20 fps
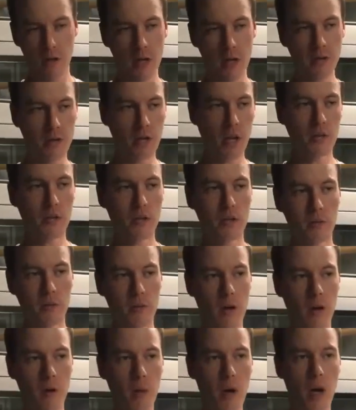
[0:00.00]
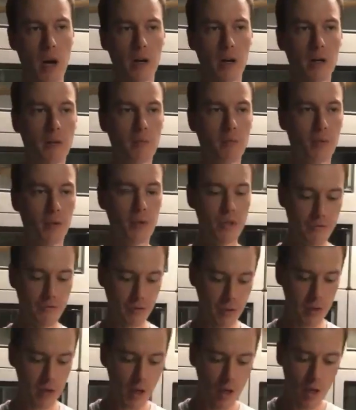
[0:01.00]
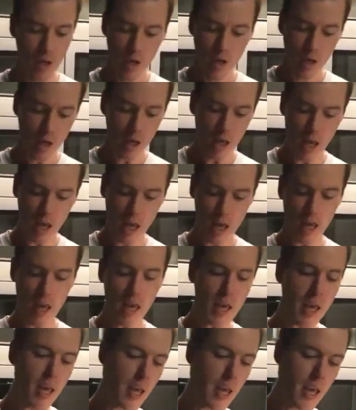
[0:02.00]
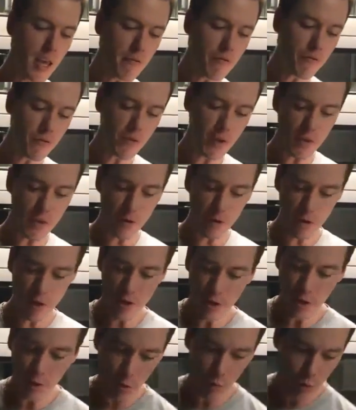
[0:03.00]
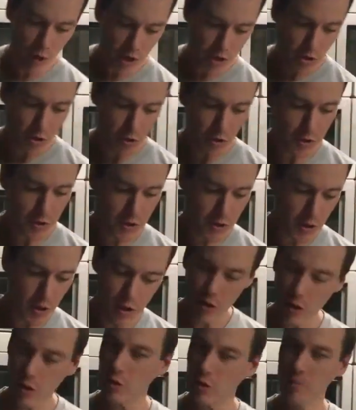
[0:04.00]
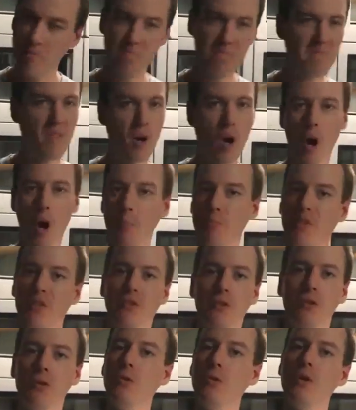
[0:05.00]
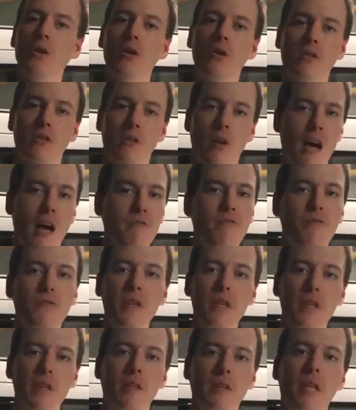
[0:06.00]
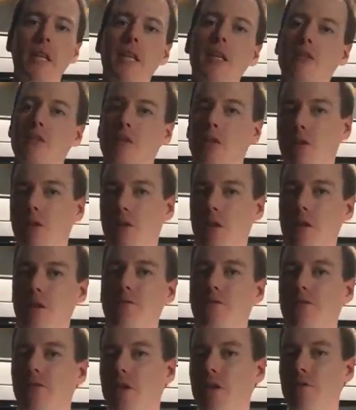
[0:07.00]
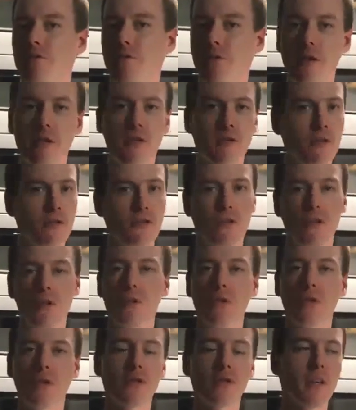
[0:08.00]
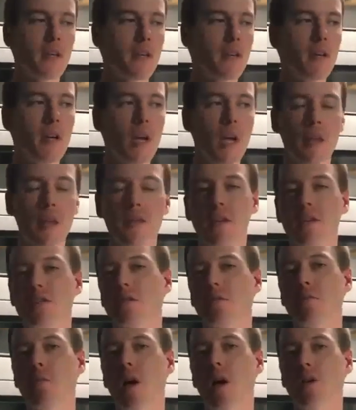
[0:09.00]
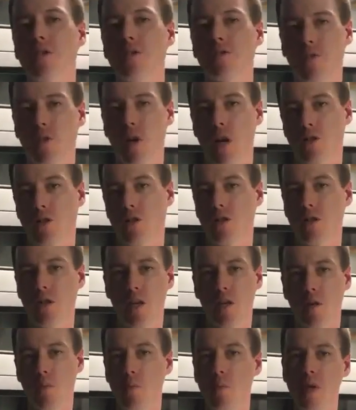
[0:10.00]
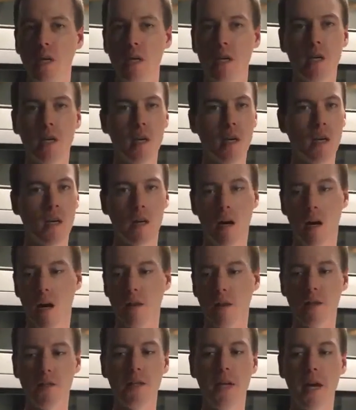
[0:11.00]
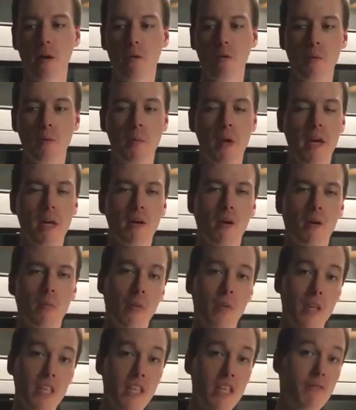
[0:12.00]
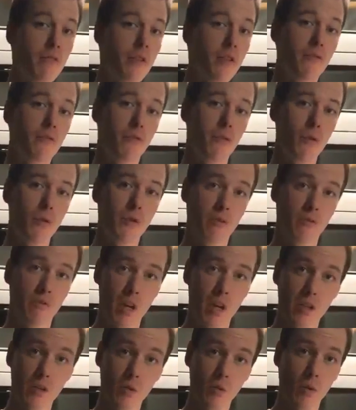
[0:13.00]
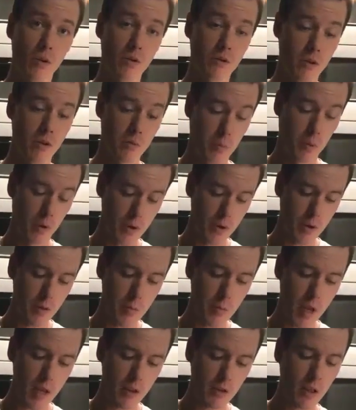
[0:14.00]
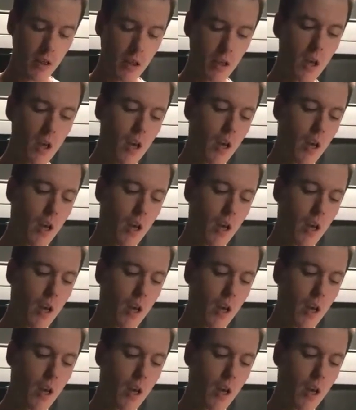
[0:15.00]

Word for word: I touched upon it briefly. If they're in the original seal, up to two years. I feed links that are in feed freezers two years later. They smell as fresh as they can be uh, the day we made them. Even the fruits and veggie ones is pretty amazing.